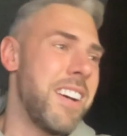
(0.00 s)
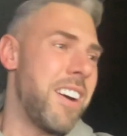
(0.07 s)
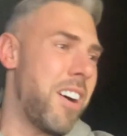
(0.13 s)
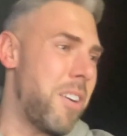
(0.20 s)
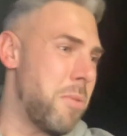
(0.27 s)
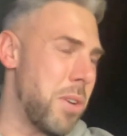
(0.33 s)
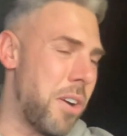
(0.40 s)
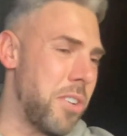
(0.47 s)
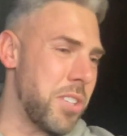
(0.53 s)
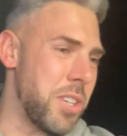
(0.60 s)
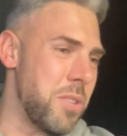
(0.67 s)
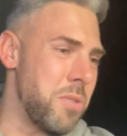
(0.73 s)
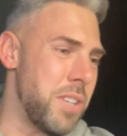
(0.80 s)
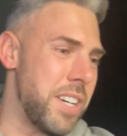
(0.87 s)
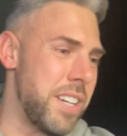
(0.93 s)
I would
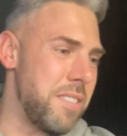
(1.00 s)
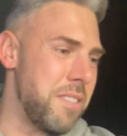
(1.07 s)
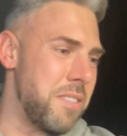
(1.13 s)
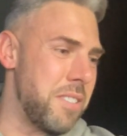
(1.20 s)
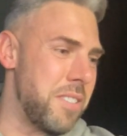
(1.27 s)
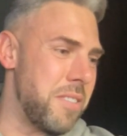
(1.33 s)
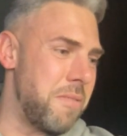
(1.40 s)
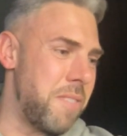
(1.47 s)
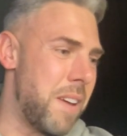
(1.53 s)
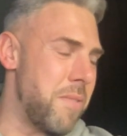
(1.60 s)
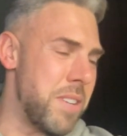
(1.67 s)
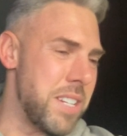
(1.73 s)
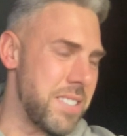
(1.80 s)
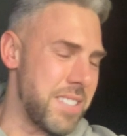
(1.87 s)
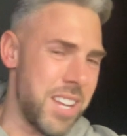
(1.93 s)
argue that
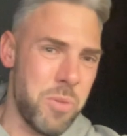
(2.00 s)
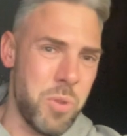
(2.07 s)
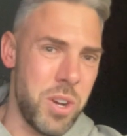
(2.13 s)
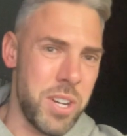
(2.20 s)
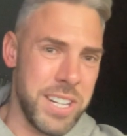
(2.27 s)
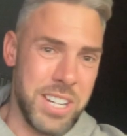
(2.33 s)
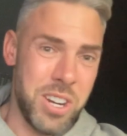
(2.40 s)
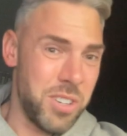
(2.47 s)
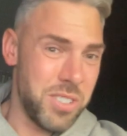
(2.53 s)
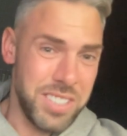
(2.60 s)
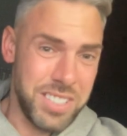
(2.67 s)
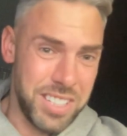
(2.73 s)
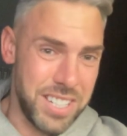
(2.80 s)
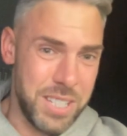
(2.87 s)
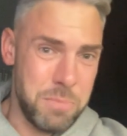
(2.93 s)
Fleming is now working harder
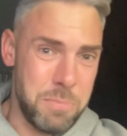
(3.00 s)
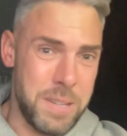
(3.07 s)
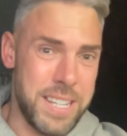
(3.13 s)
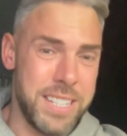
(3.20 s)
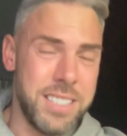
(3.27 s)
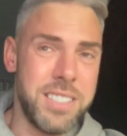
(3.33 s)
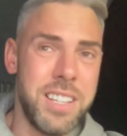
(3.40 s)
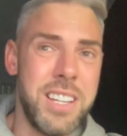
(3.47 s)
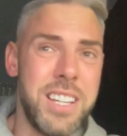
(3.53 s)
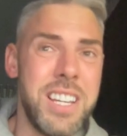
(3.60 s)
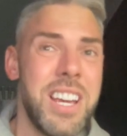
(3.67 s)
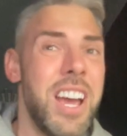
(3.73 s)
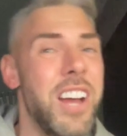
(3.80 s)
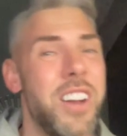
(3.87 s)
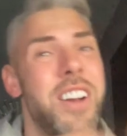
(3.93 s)
than Nisbet is.
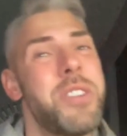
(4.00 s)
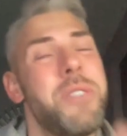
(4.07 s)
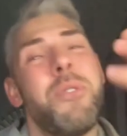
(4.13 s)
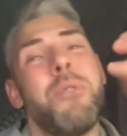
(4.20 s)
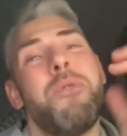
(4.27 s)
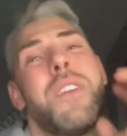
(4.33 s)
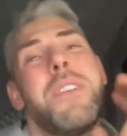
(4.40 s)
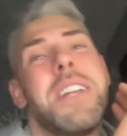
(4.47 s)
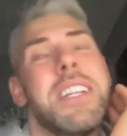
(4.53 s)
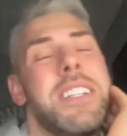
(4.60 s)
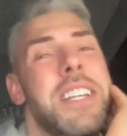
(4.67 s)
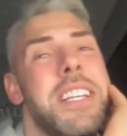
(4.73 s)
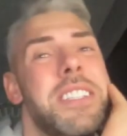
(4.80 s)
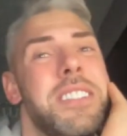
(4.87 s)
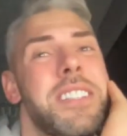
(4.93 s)
And I actually thought Fleming had a
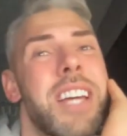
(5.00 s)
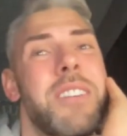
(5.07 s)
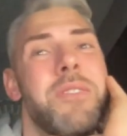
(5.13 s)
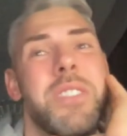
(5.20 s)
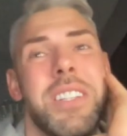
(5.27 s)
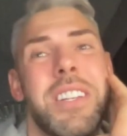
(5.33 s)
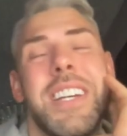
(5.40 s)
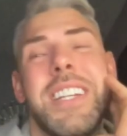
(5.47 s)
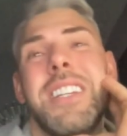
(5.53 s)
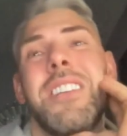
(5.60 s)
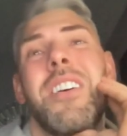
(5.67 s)
decent game today.